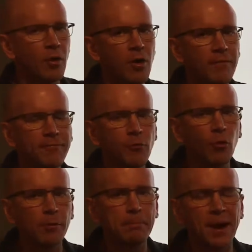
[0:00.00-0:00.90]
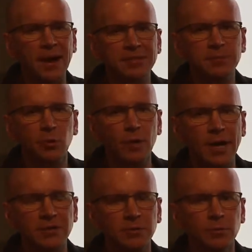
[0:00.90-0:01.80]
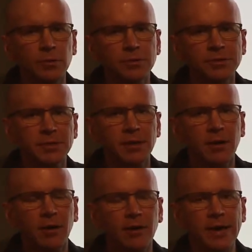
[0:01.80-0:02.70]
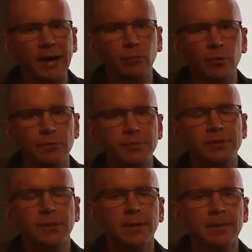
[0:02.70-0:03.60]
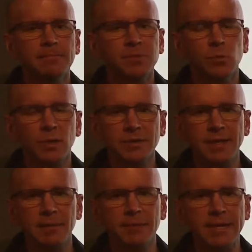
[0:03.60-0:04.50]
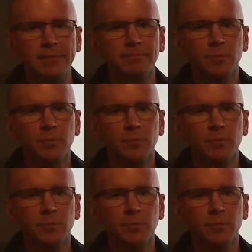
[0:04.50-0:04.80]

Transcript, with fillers: all 4 possible rational roots are not roots. So what does that mean?